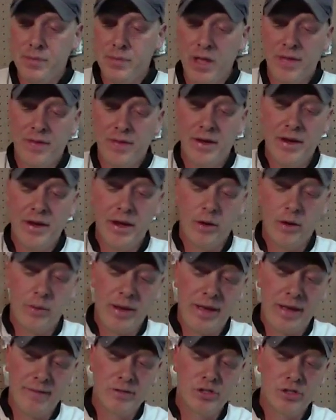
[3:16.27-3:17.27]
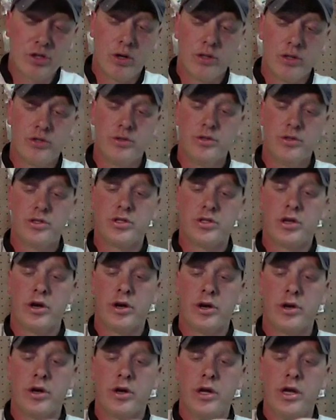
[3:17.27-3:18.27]
And then here we have a chartreuse
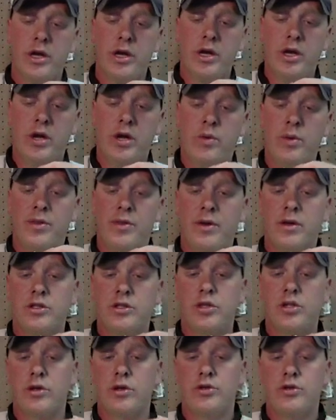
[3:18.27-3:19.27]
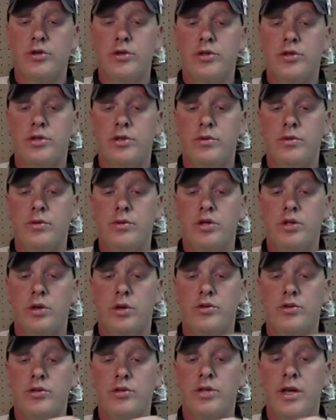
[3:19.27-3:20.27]
skirt with a
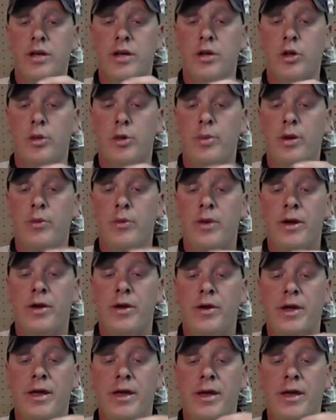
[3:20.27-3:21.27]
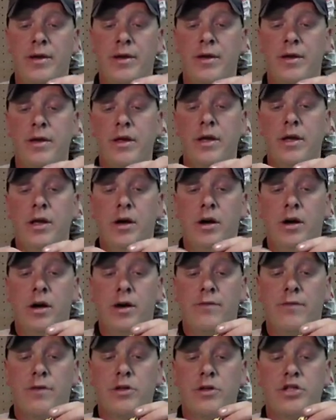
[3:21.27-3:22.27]
chartreuse head, a little bit of red on the head
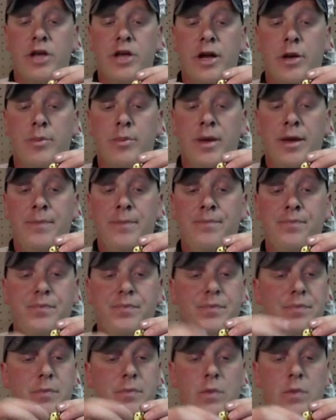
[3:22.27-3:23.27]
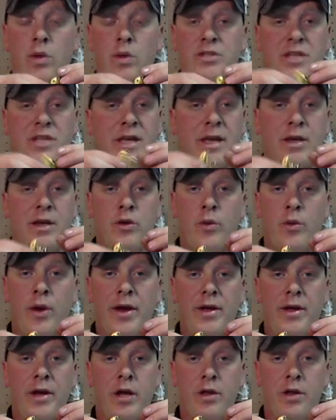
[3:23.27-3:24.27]
for chatterbait. Once again,
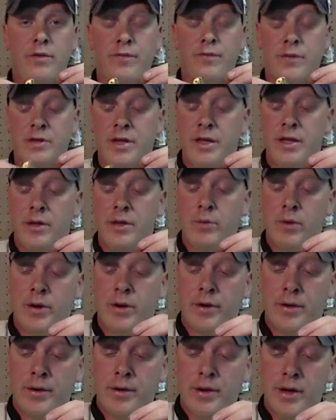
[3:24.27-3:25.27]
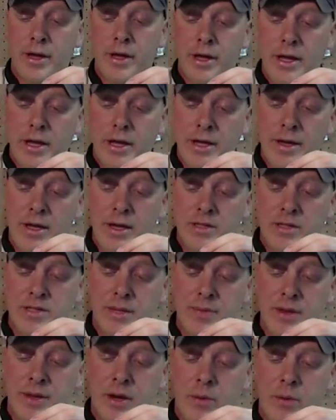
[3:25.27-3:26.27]
great color for dingy water. Now,
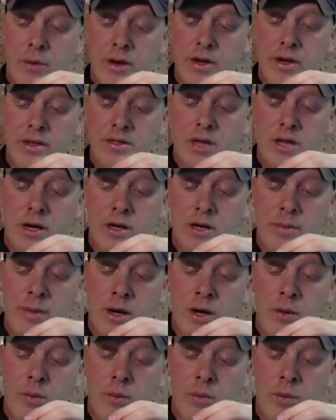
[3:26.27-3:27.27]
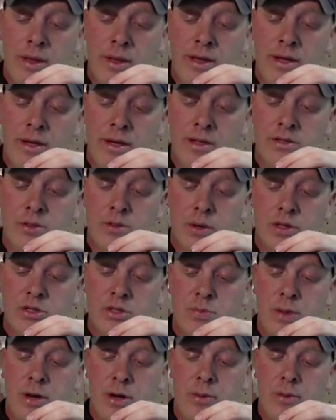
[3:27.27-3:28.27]
something I wanted to talk about when we get into our
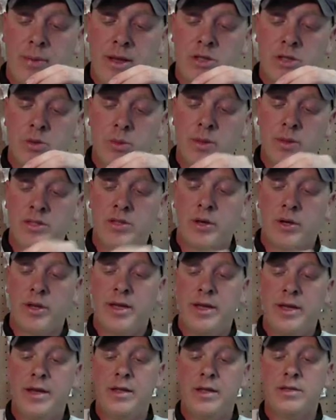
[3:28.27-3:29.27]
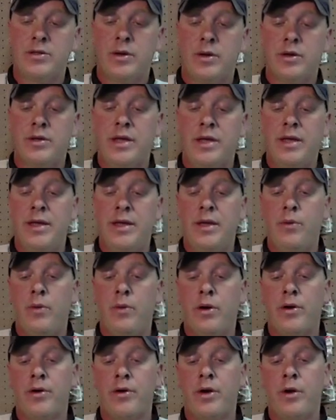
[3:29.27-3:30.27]
spinner baits, when we start getting into our dingy
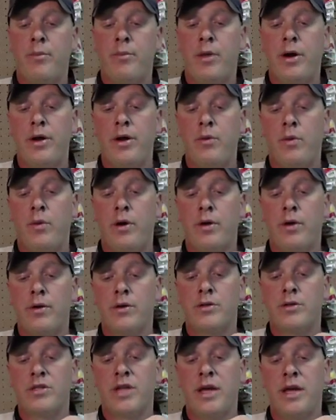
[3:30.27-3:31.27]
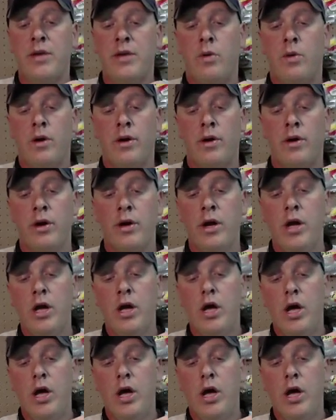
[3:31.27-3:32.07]
water and our muddy water, stained water,